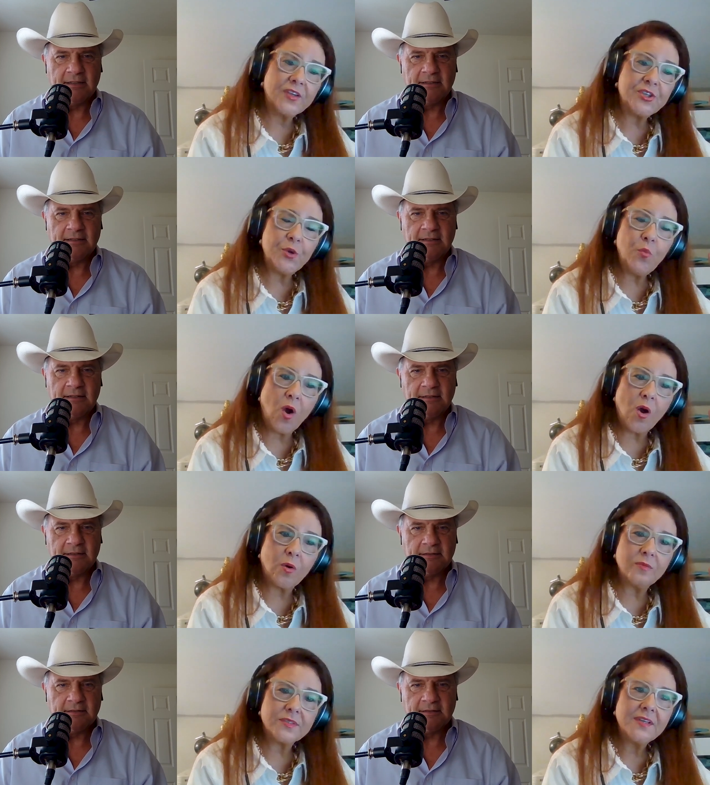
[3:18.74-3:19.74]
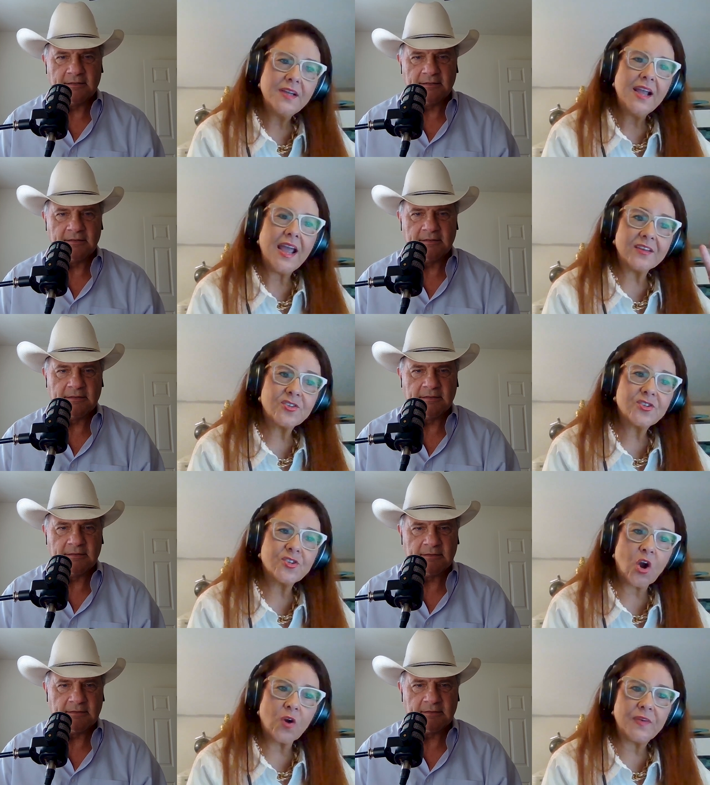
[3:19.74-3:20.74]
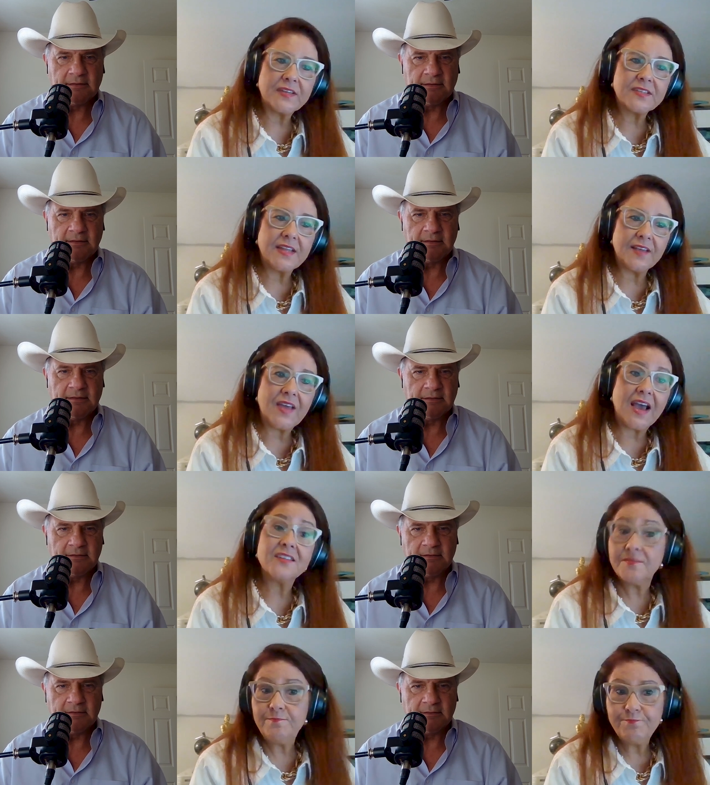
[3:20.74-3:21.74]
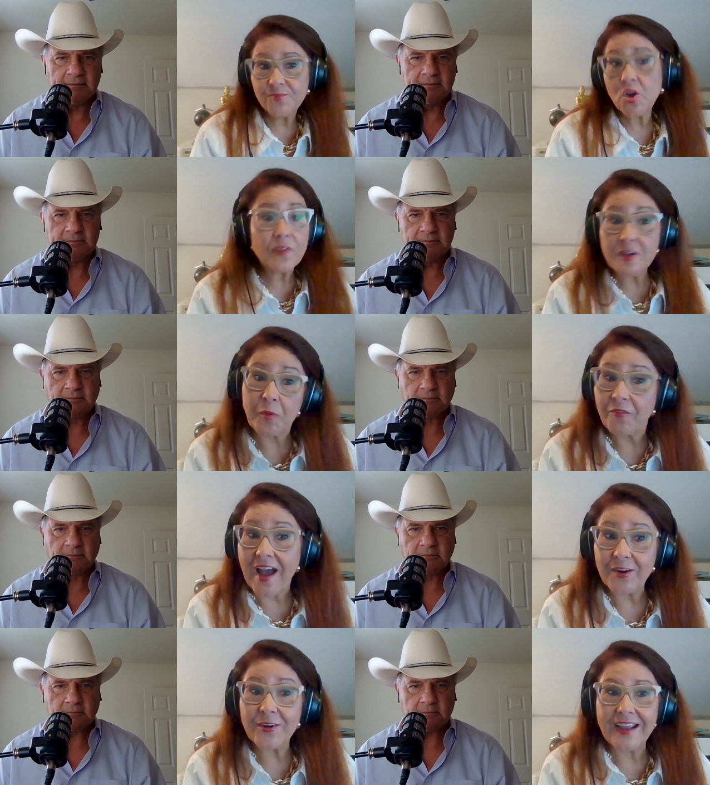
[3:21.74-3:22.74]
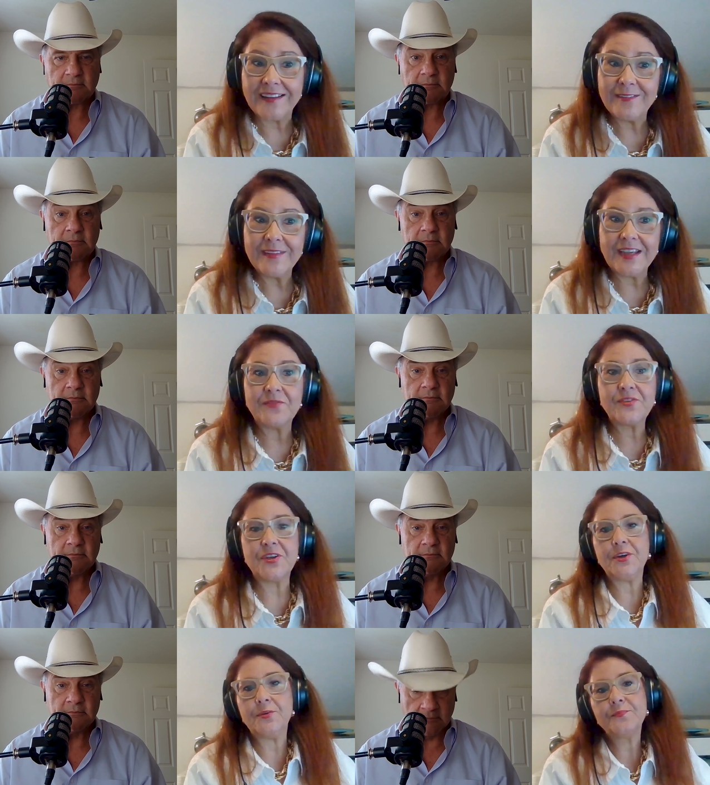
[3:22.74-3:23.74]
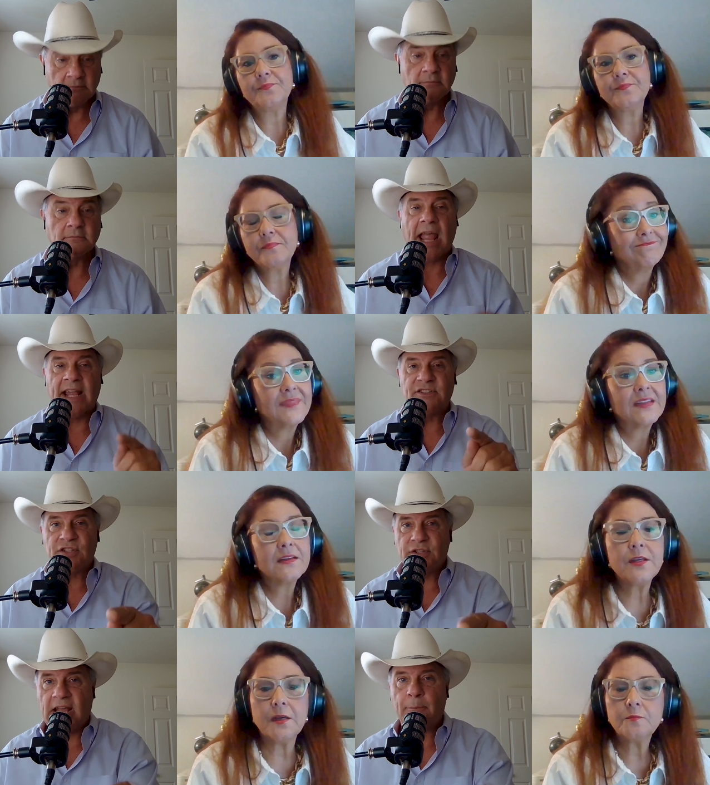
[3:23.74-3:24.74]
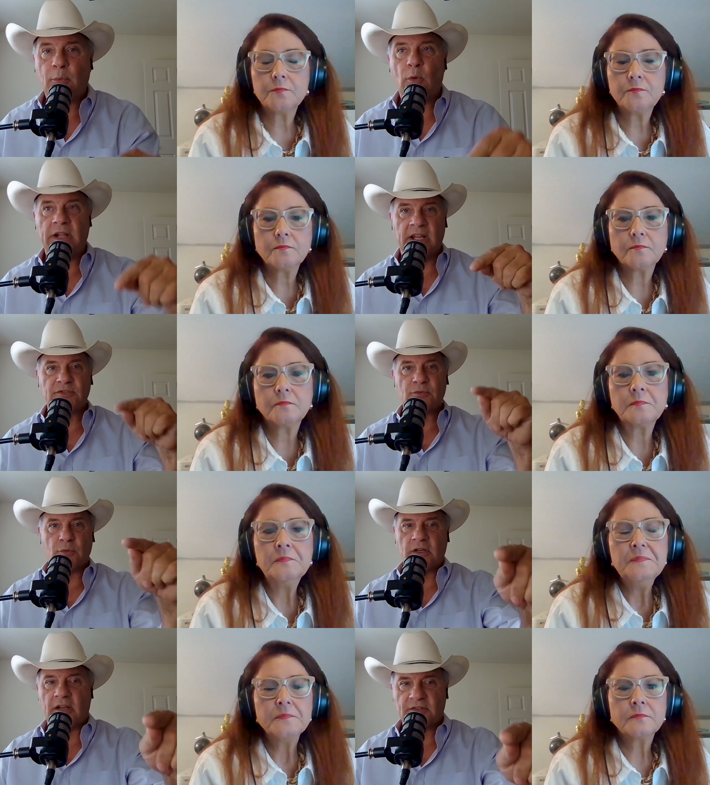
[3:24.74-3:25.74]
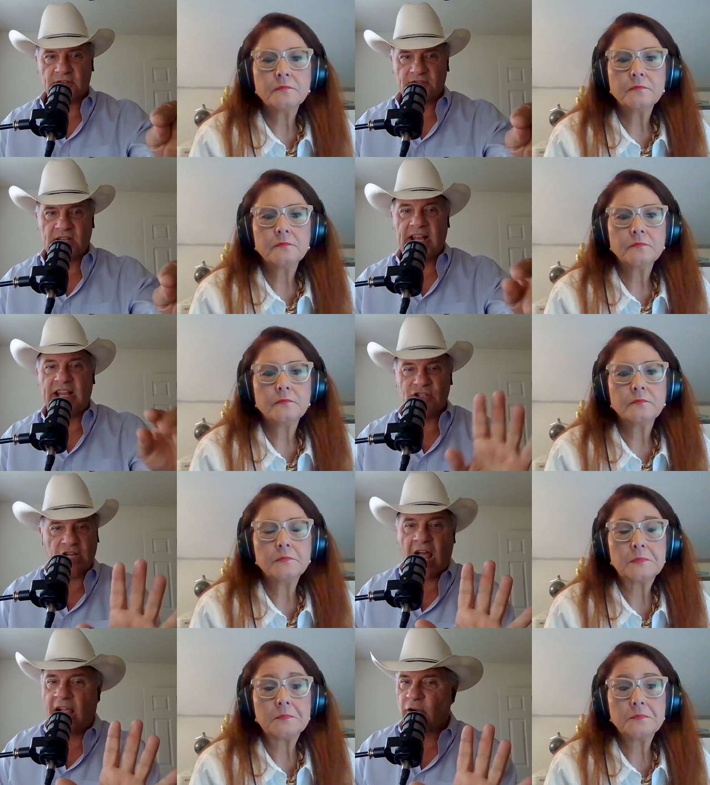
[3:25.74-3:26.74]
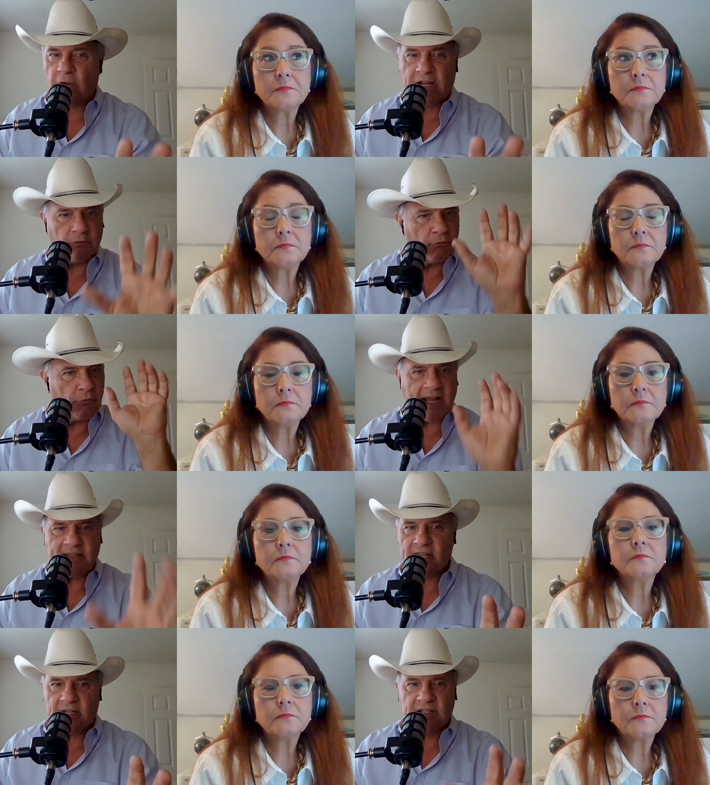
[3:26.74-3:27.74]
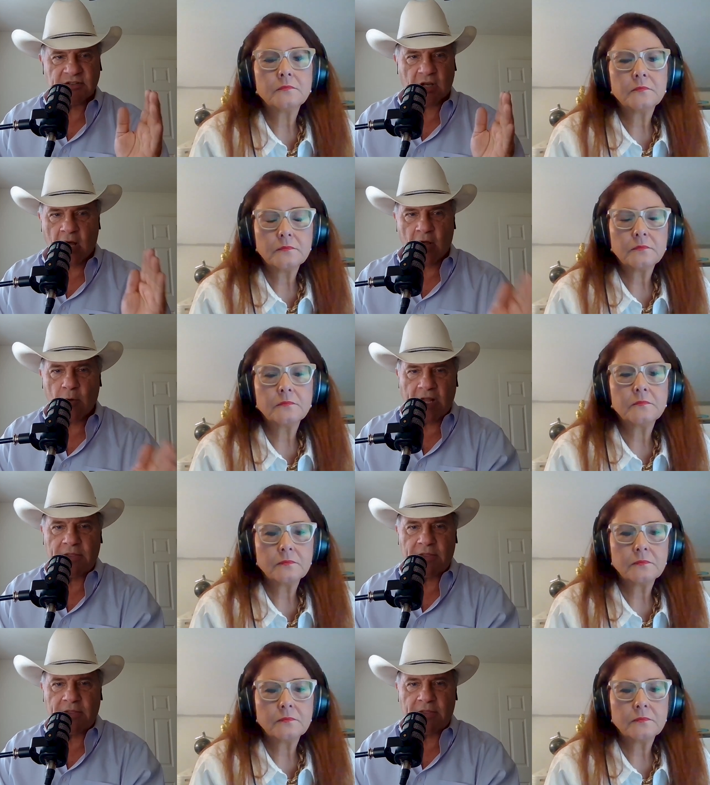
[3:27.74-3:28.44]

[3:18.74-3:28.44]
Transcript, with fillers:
Speaker 1: the service you want and the service that that service provider can give to you.
Speaker 2: And to that point, here's where I was going to say, I agree. Right there is all the way